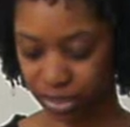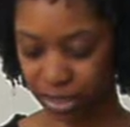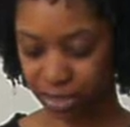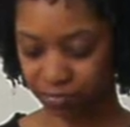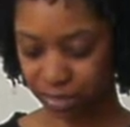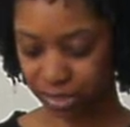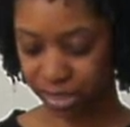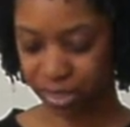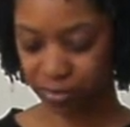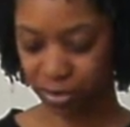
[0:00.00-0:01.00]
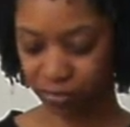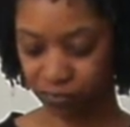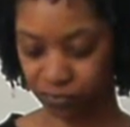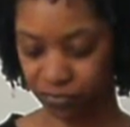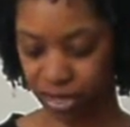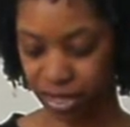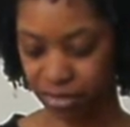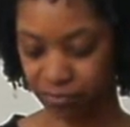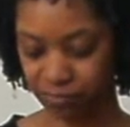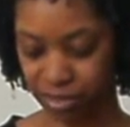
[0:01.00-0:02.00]
and keep this at about
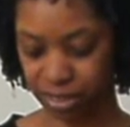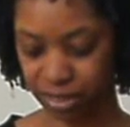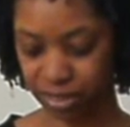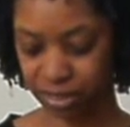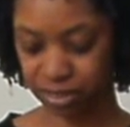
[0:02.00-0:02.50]
5 minutes.